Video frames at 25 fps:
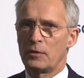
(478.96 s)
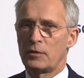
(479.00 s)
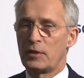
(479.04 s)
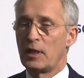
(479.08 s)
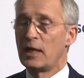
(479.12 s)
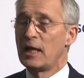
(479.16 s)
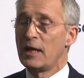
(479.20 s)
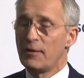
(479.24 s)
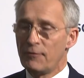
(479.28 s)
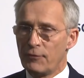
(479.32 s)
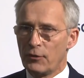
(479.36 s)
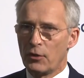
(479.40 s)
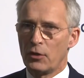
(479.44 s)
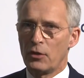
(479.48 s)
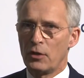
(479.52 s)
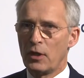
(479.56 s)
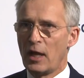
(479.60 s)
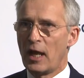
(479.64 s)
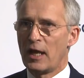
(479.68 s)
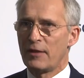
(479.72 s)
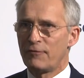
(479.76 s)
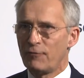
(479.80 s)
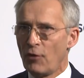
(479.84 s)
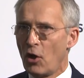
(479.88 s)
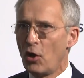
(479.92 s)
deliver
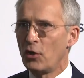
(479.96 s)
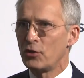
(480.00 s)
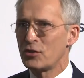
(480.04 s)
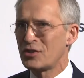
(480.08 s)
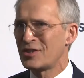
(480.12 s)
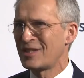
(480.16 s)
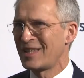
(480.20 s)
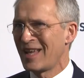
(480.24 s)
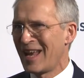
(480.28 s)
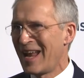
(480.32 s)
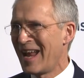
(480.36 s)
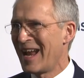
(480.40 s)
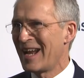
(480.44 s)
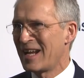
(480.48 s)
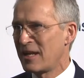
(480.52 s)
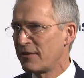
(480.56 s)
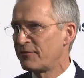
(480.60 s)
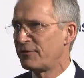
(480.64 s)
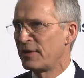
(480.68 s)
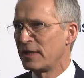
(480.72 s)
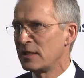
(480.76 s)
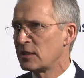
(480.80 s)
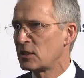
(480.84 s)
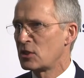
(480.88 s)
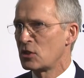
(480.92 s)
advanced air
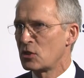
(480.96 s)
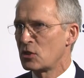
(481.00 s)
defense